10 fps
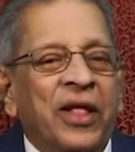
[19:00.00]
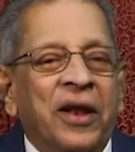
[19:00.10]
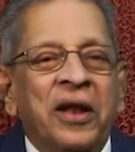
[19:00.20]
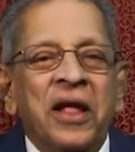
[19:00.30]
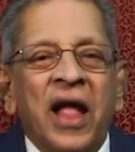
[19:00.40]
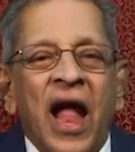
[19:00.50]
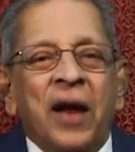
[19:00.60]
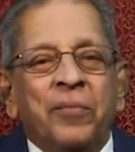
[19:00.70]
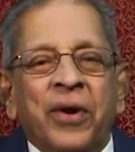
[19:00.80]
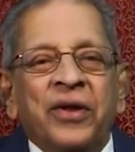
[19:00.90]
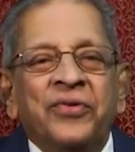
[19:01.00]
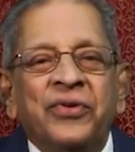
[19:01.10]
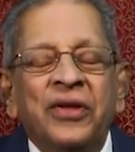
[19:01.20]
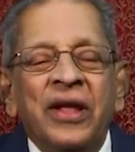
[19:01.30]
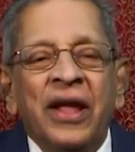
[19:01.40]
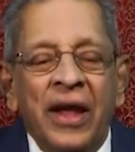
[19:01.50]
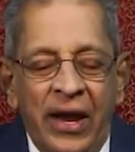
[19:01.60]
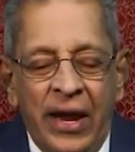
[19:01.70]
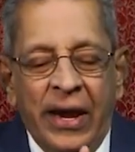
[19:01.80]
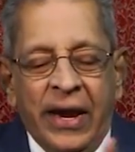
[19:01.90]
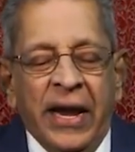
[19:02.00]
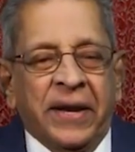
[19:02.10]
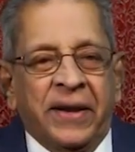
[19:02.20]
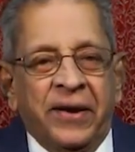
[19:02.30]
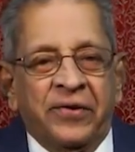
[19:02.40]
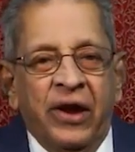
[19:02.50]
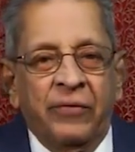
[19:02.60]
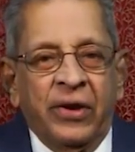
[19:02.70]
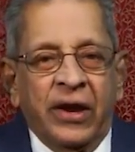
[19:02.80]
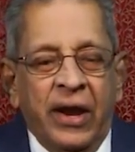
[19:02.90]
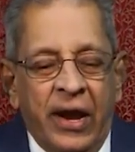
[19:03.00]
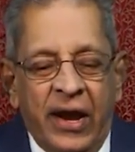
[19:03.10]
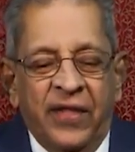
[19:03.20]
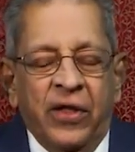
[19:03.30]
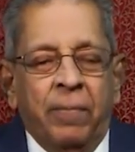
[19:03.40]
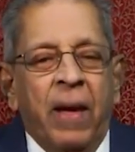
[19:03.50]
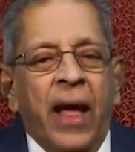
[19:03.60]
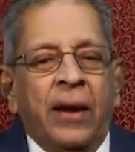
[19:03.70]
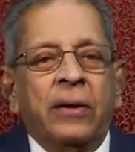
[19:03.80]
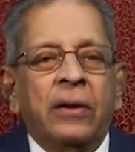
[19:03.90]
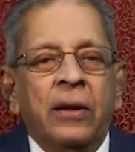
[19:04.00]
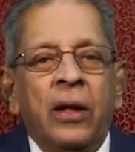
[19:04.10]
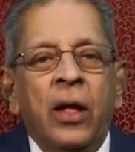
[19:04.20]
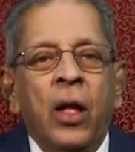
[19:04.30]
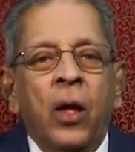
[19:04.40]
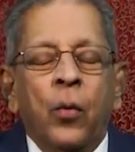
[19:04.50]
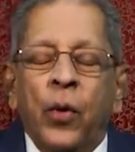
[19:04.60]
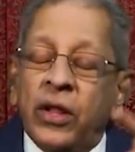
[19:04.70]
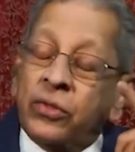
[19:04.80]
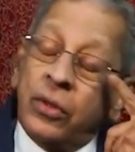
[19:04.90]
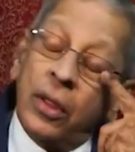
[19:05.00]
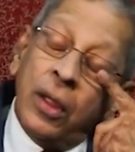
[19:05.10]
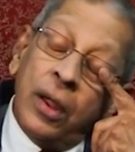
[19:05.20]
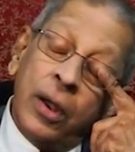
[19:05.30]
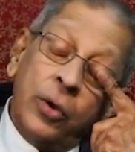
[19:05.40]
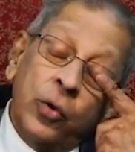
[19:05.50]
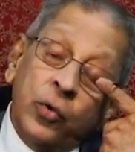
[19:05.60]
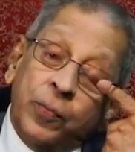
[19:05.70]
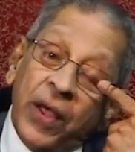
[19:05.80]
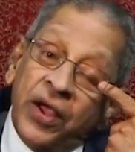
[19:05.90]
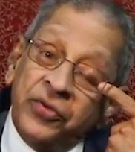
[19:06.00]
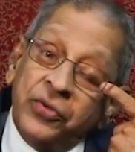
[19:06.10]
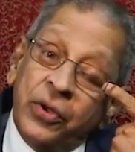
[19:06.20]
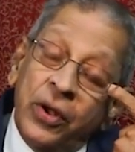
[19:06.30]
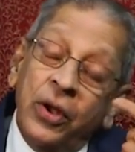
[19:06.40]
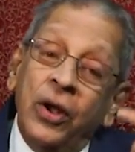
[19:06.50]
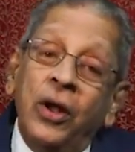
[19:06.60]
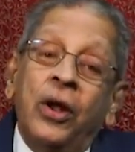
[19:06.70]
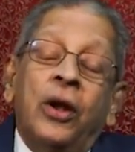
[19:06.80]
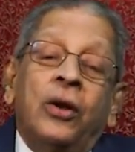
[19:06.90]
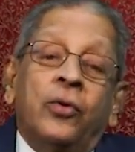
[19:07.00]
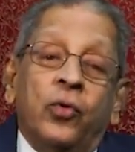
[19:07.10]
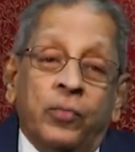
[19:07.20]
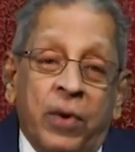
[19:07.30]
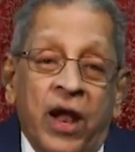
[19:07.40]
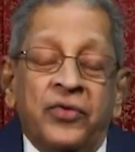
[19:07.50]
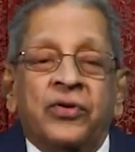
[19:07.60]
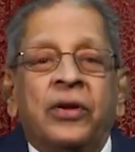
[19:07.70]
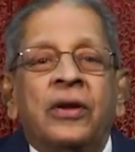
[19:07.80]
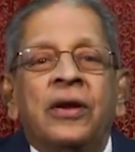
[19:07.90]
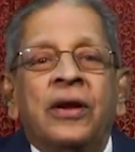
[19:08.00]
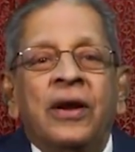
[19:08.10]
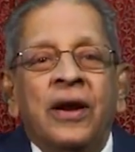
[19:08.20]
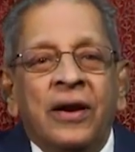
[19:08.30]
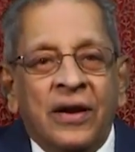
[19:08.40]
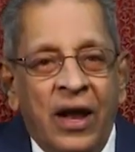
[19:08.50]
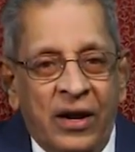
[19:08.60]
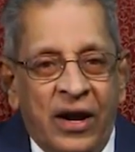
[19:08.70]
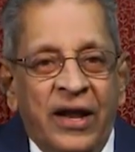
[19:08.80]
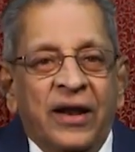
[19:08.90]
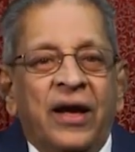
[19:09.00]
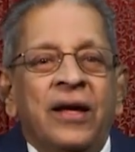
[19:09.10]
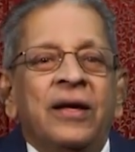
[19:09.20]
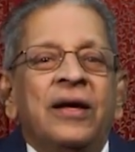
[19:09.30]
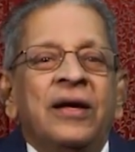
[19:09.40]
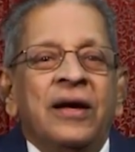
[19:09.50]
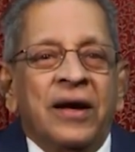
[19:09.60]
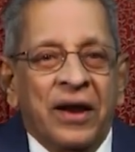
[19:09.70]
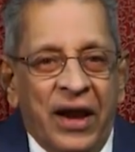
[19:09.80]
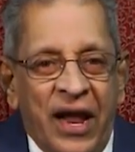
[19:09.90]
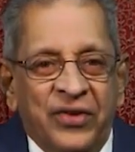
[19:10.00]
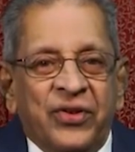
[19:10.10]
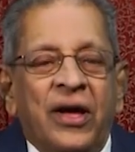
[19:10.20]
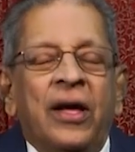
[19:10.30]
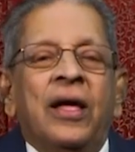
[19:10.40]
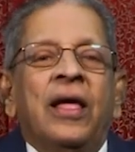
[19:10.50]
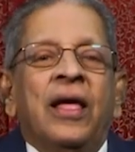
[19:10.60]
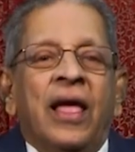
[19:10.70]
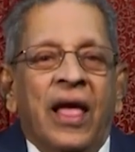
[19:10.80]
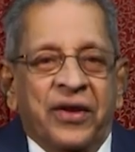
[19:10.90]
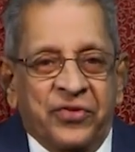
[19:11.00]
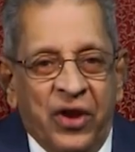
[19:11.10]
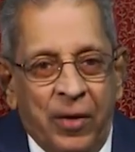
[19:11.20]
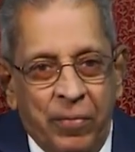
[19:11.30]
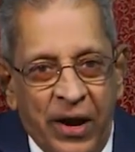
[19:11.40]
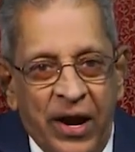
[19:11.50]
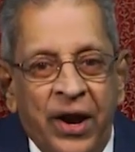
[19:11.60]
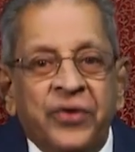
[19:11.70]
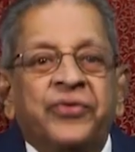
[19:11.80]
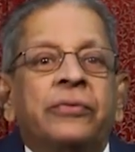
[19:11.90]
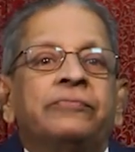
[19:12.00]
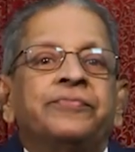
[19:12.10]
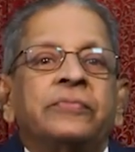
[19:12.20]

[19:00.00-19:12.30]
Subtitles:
there and brings a kit, a leather bag with toothpaste, toothbrush, tongue cleaner, razor, extra blades,